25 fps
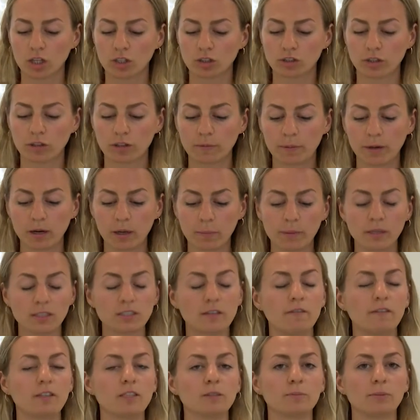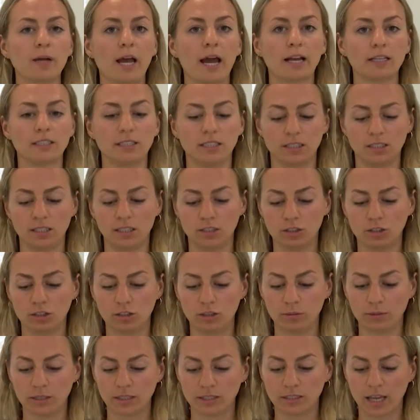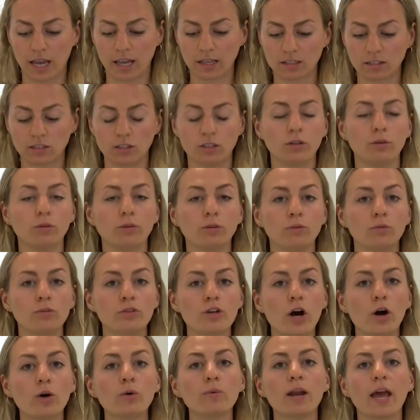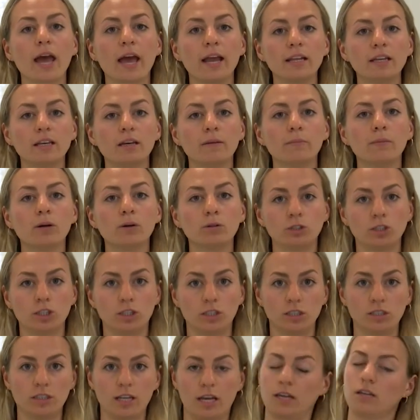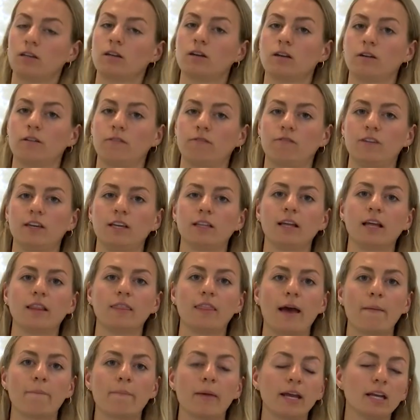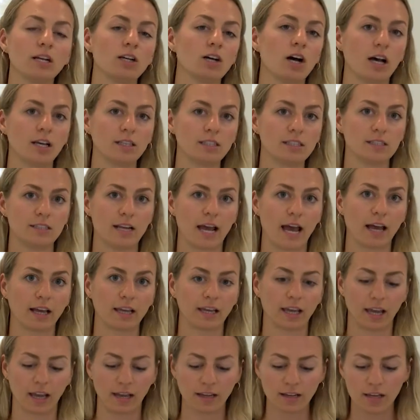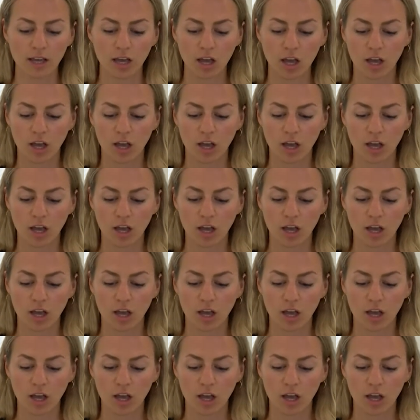So the purpose of this practice is to assess, you note any emotions that you're feeling that might cause snacking.